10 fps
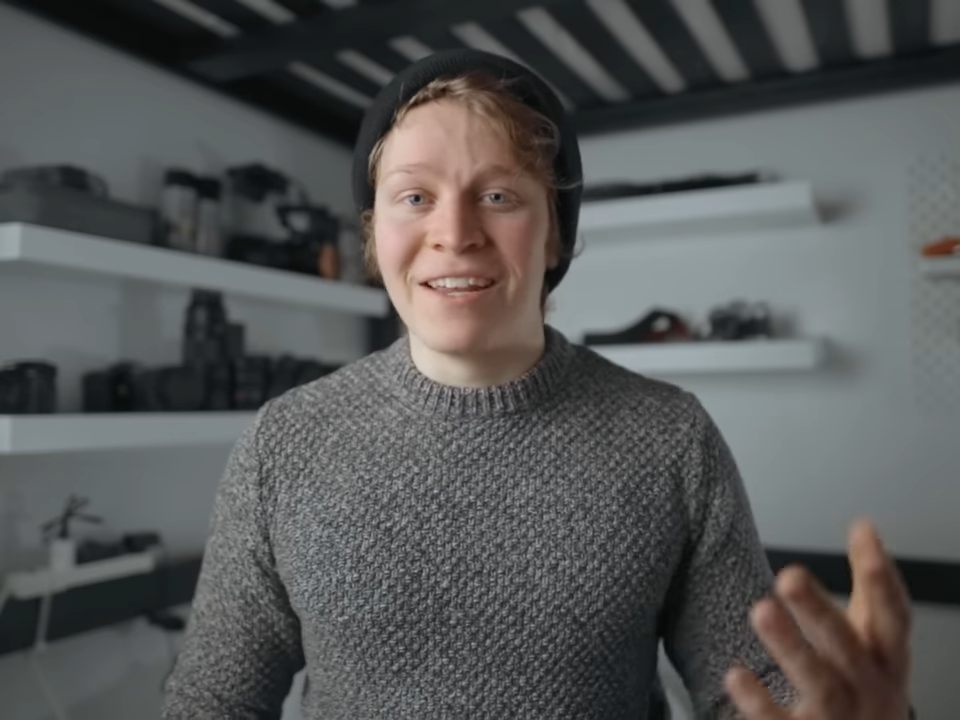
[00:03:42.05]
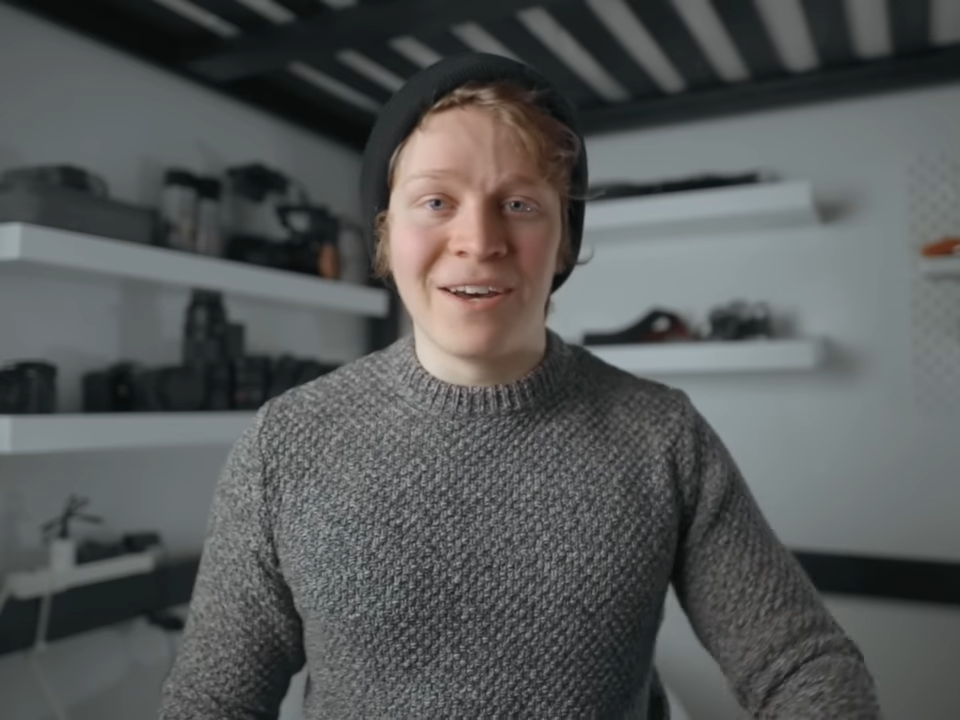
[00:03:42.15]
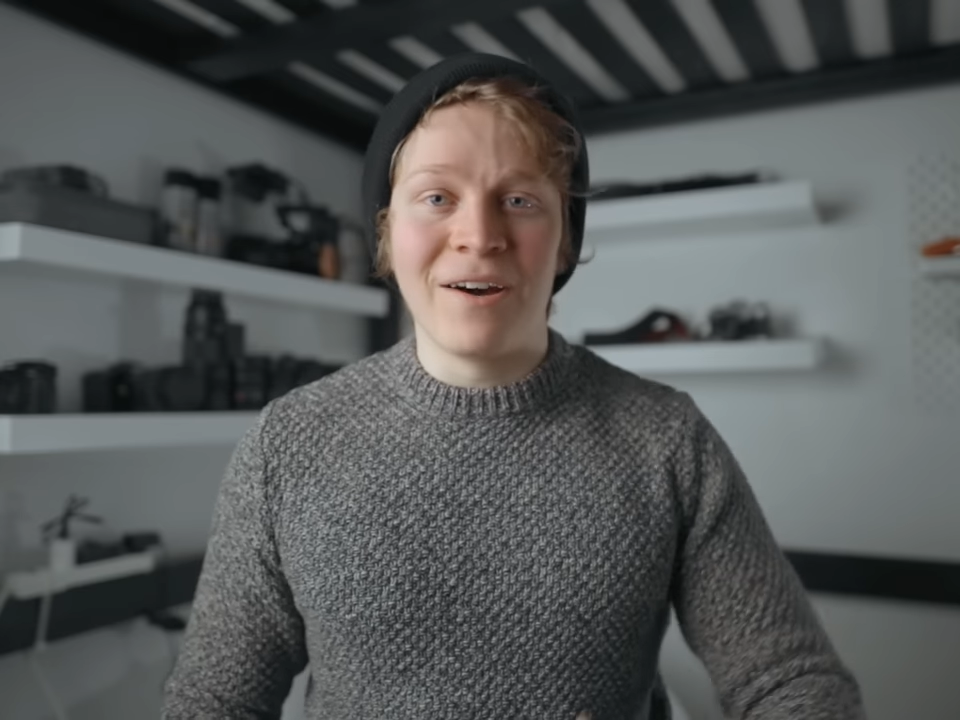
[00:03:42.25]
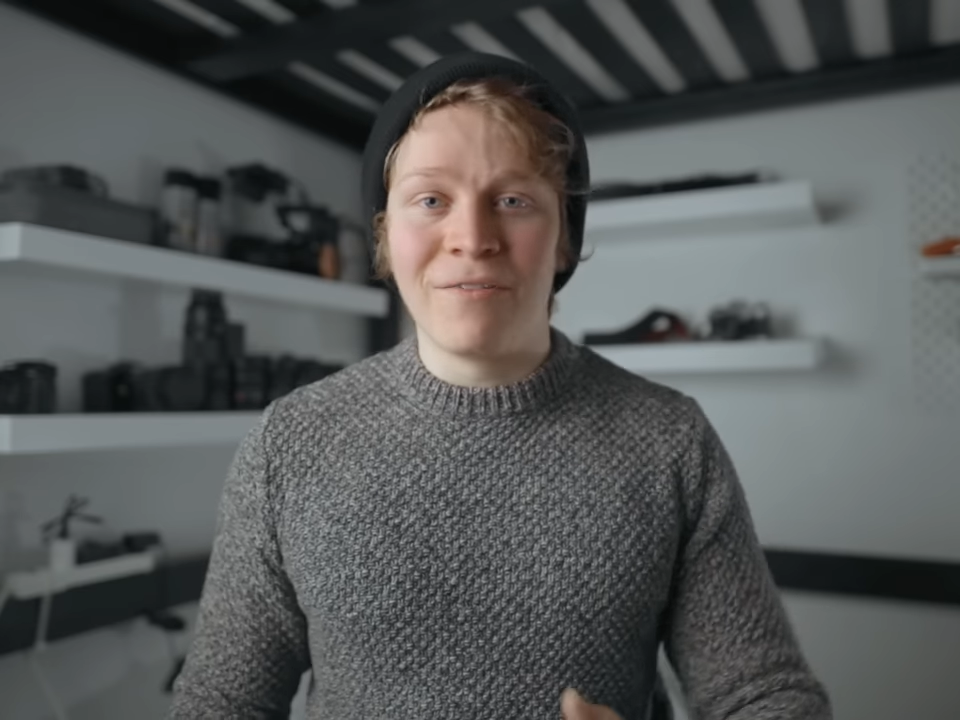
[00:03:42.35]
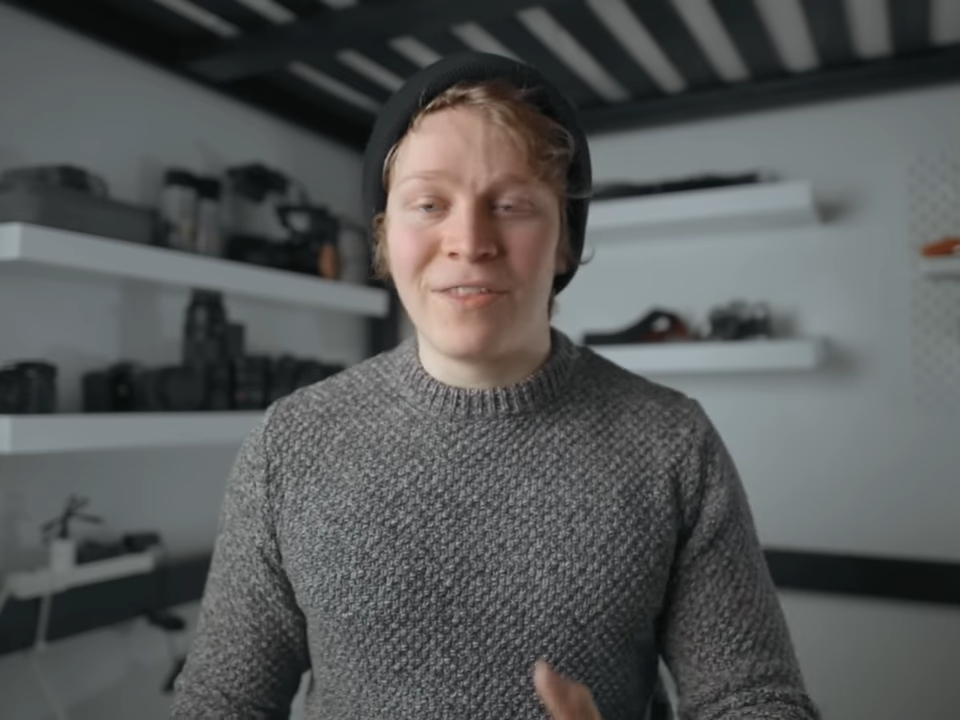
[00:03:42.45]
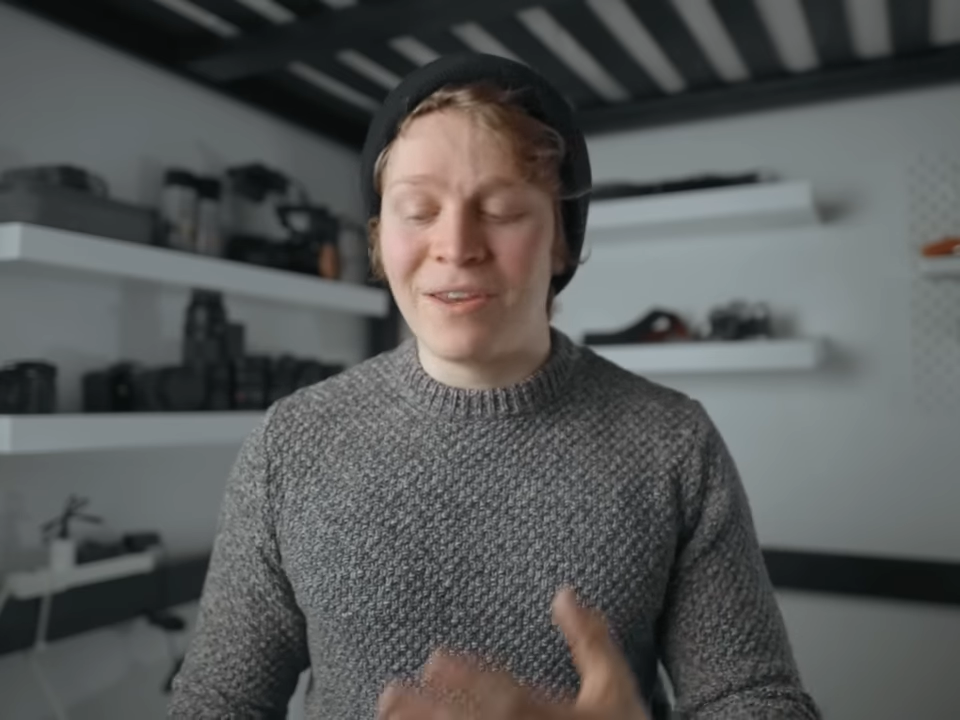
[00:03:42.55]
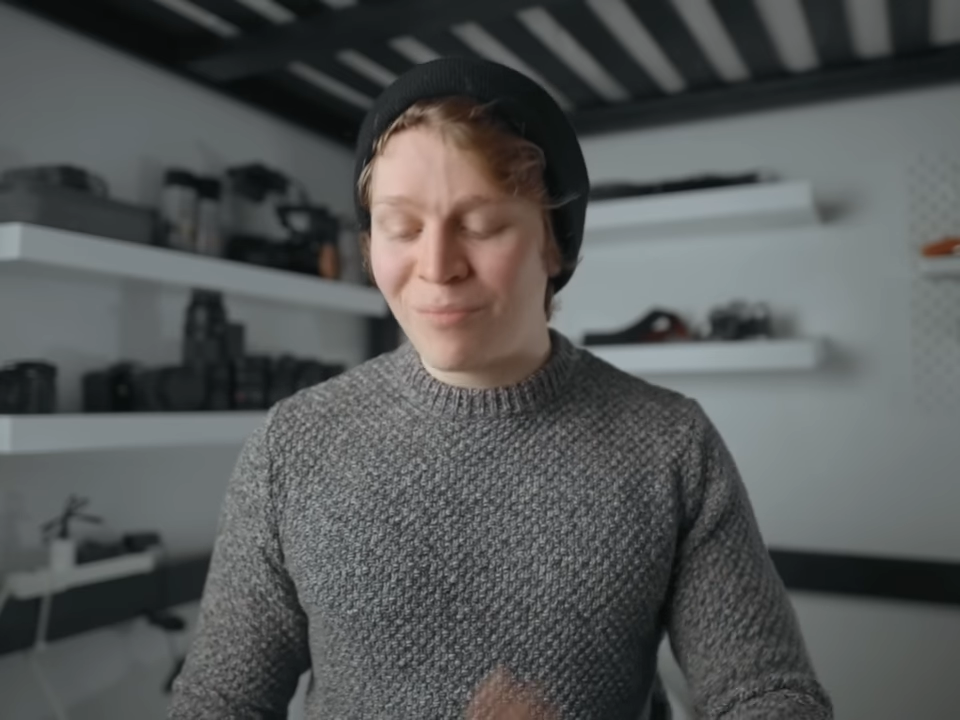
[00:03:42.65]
enough the